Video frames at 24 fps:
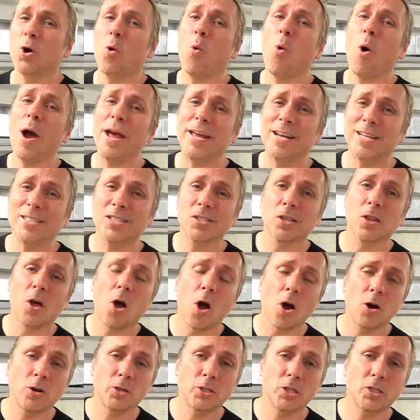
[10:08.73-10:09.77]
quite as
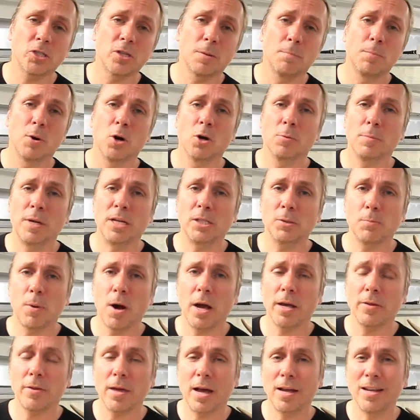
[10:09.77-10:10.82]
large as the Burmese
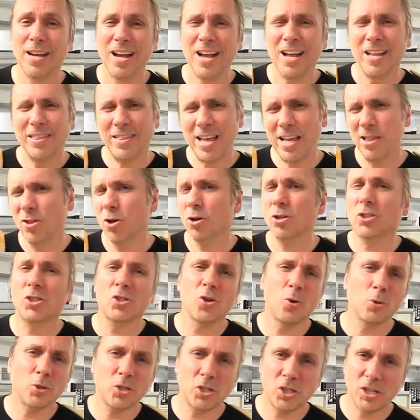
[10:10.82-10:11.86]
python, they look
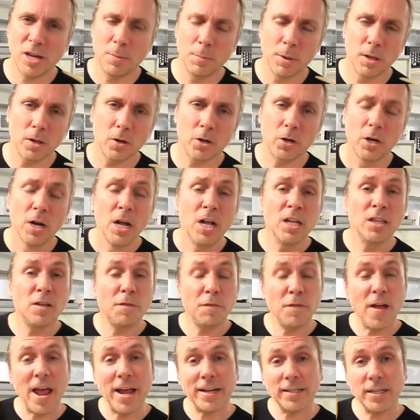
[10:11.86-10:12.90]
so similar. The
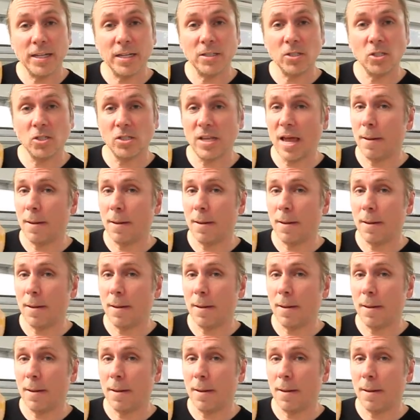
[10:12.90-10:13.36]
fact is, is